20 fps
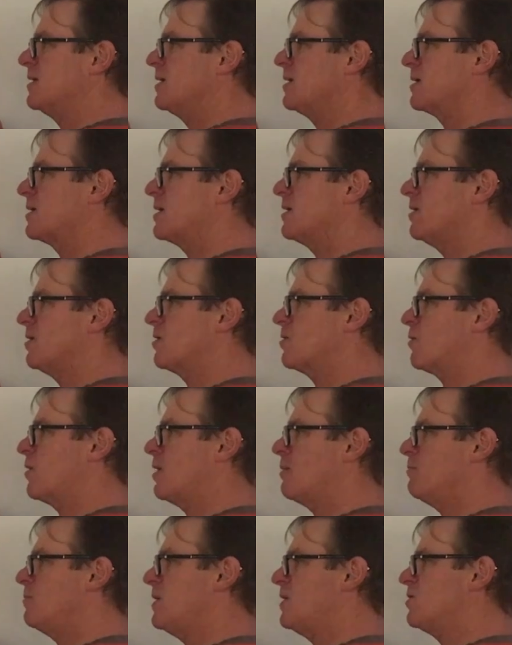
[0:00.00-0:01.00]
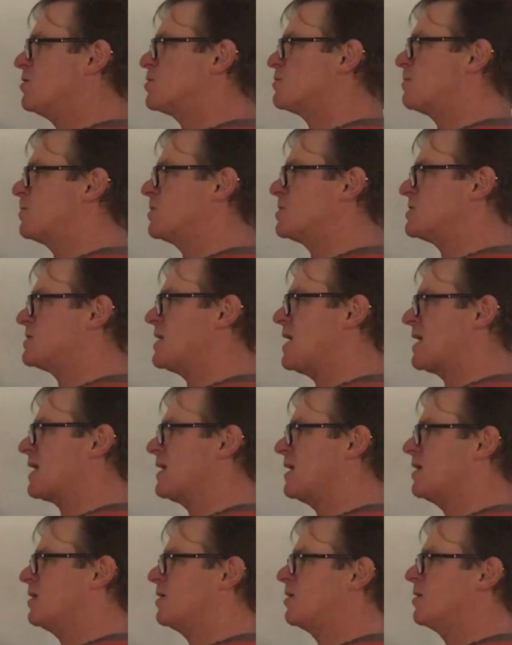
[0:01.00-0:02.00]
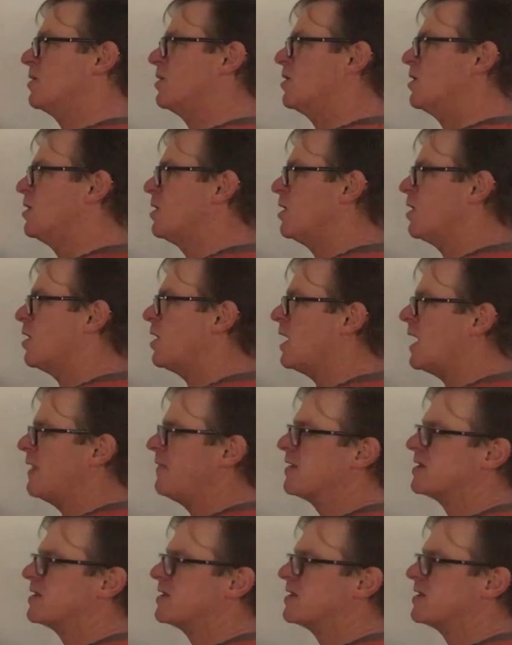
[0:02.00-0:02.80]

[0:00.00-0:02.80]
kilogram meters per second, and the